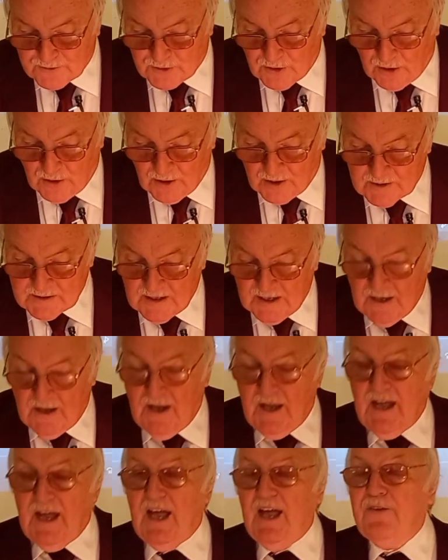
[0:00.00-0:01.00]
God
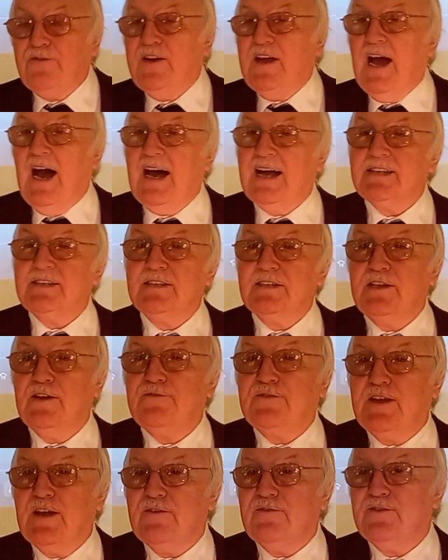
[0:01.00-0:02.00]
if he hadn't
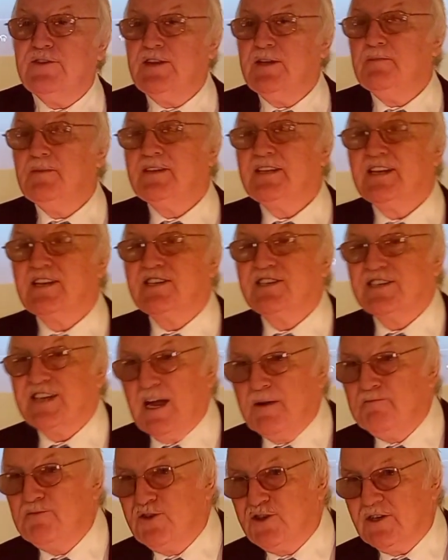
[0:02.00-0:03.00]
have given them an
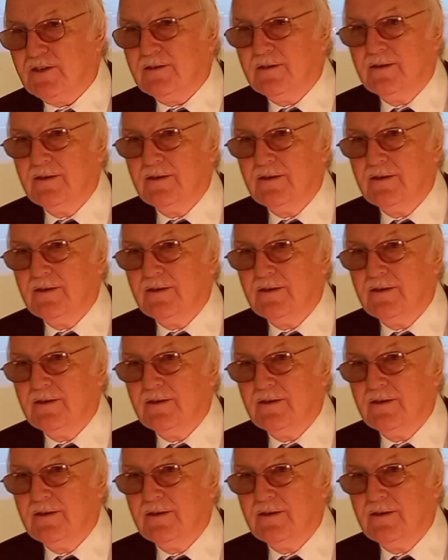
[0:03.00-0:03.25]
exemption.